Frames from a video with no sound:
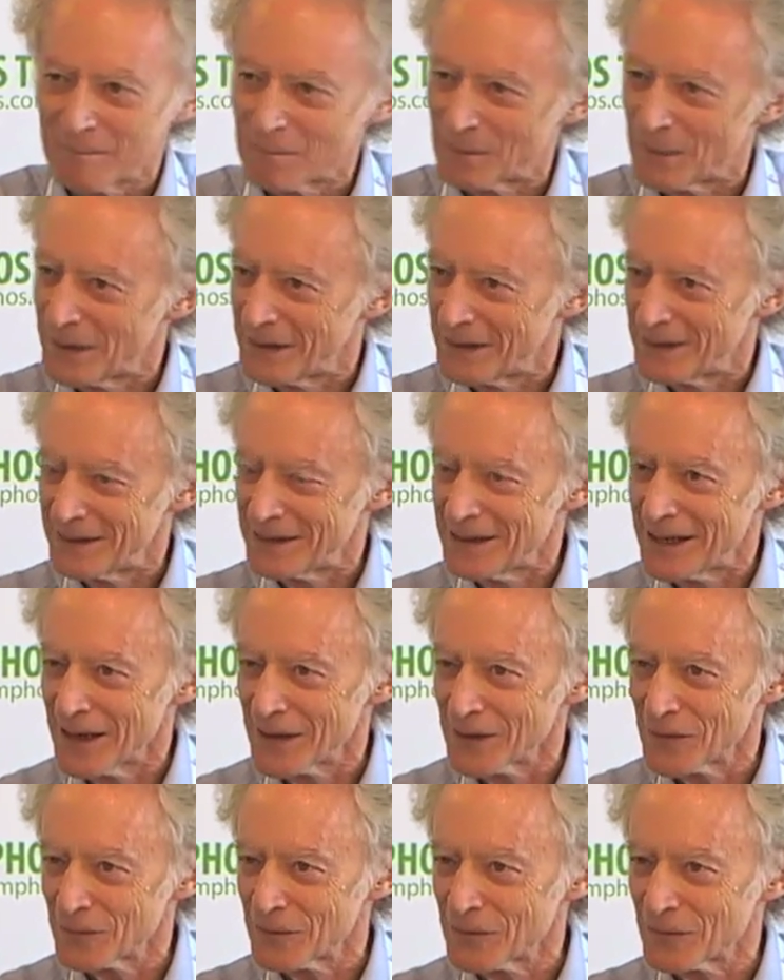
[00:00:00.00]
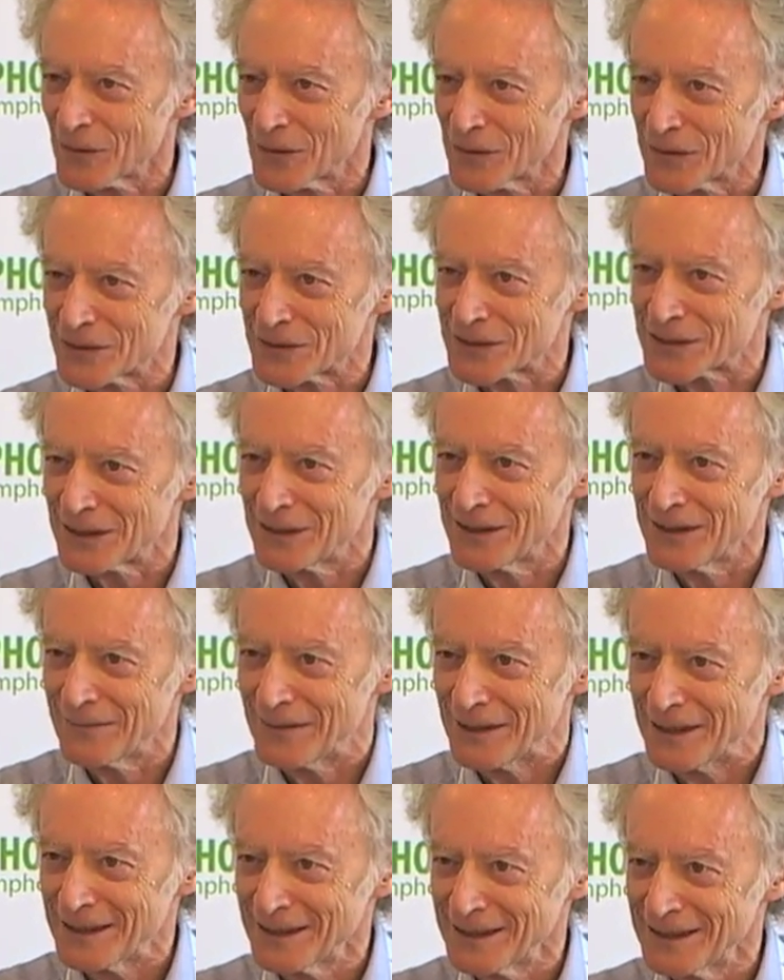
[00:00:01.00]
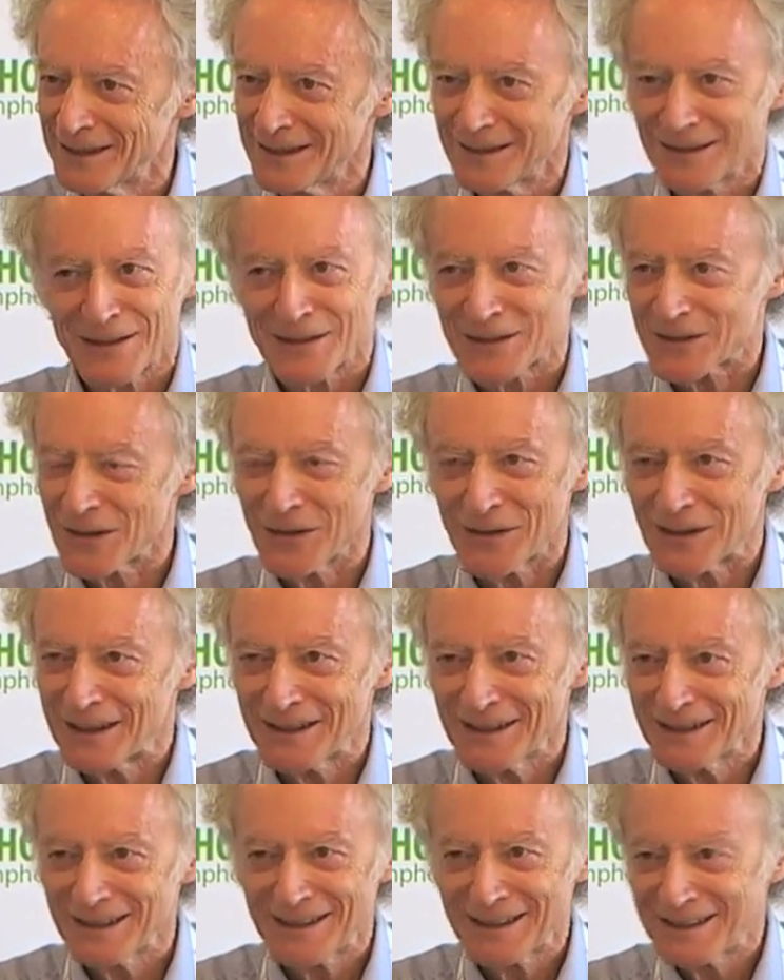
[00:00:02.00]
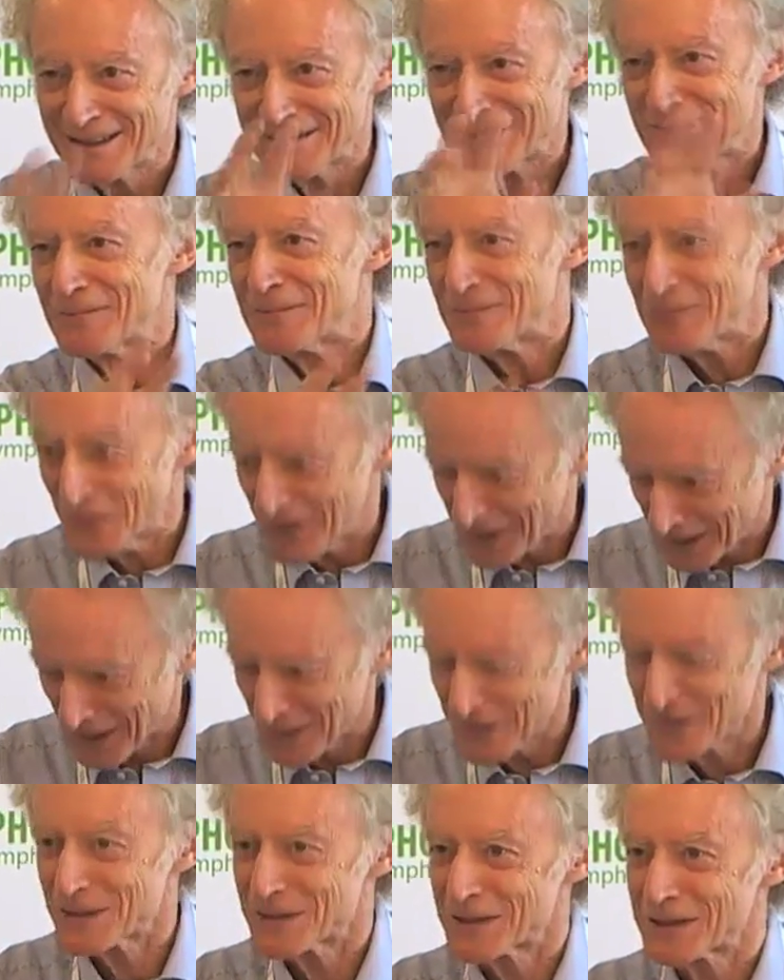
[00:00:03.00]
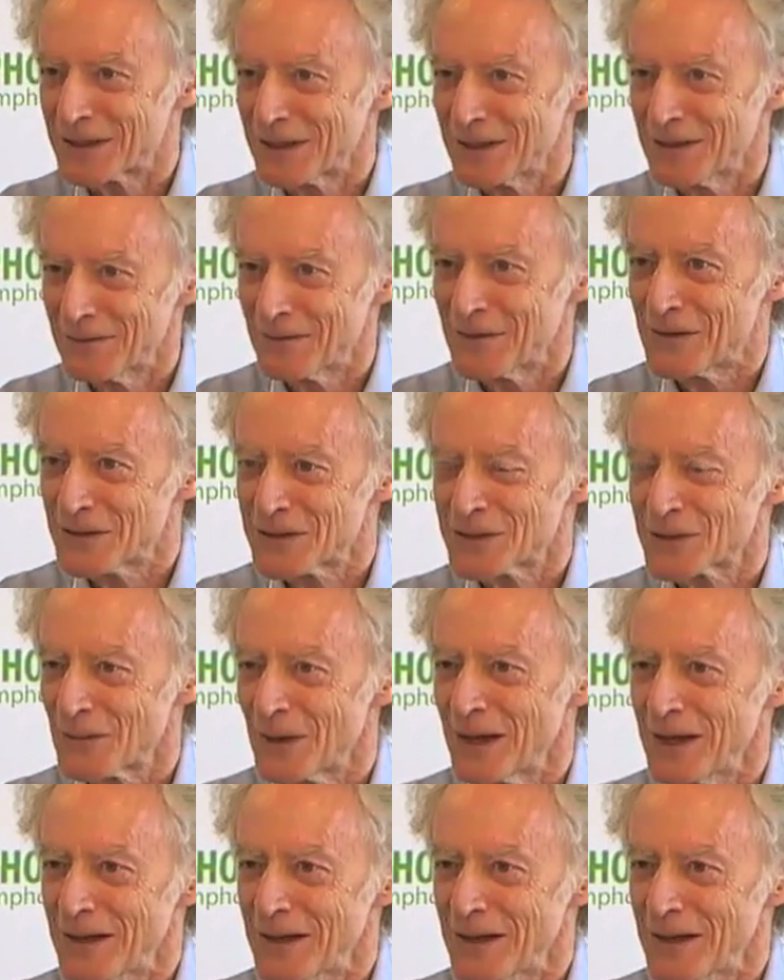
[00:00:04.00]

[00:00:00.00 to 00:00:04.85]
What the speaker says: But now that we've got to deliver, sorry, we're going to deliver this one,